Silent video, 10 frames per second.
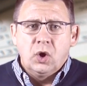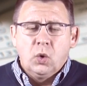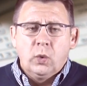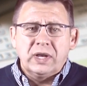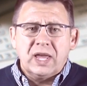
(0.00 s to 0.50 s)

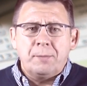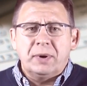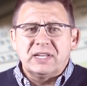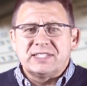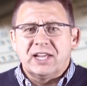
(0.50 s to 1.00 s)
When
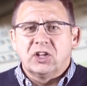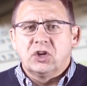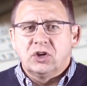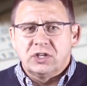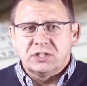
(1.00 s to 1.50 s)
companies sell
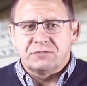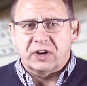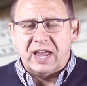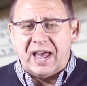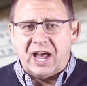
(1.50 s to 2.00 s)
goods for
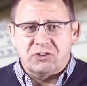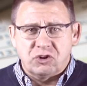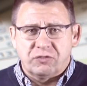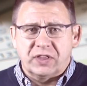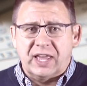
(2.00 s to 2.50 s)
cash
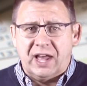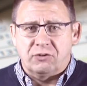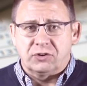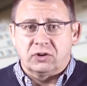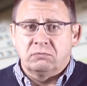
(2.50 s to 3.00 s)
over the
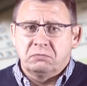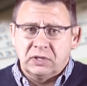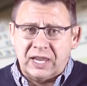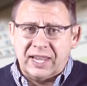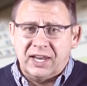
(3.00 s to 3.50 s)
counter,
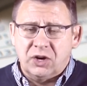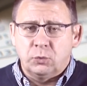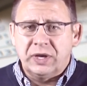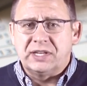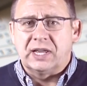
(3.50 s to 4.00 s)
like in a
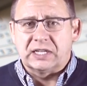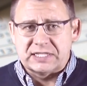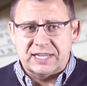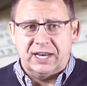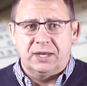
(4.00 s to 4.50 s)
retail
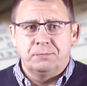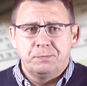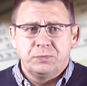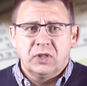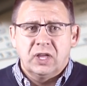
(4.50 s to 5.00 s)
setting,
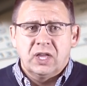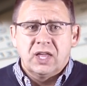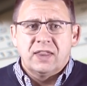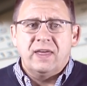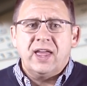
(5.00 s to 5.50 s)

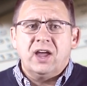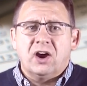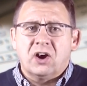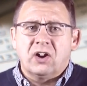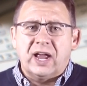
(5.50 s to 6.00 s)
they
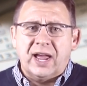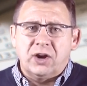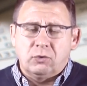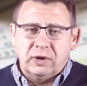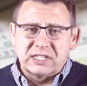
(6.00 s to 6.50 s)
are
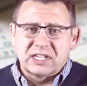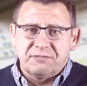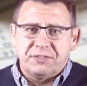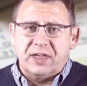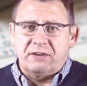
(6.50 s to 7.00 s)
at risk
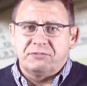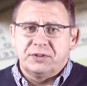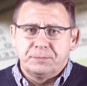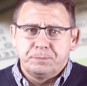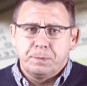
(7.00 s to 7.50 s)
of
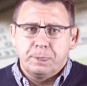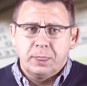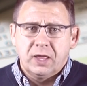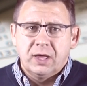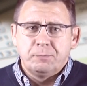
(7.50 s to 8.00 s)
theft.
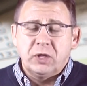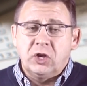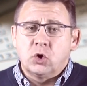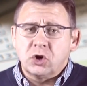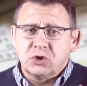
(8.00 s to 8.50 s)

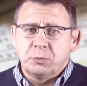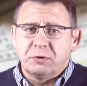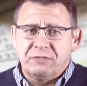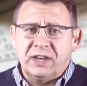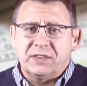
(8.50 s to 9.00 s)
In order to
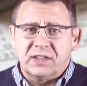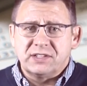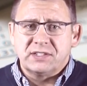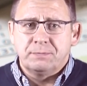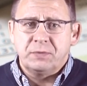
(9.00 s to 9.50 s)
prevent
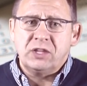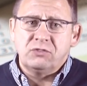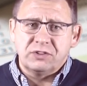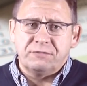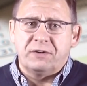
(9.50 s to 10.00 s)
this, they
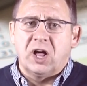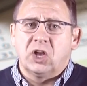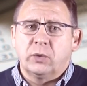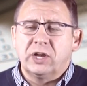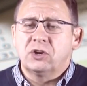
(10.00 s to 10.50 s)
use the
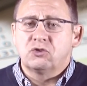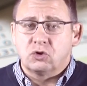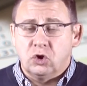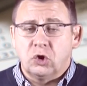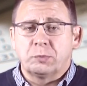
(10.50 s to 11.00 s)
following
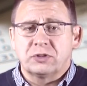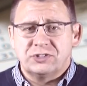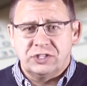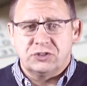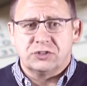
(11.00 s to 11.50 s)
control
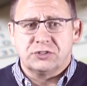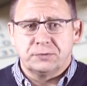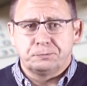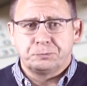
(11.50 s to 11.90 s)
procedures.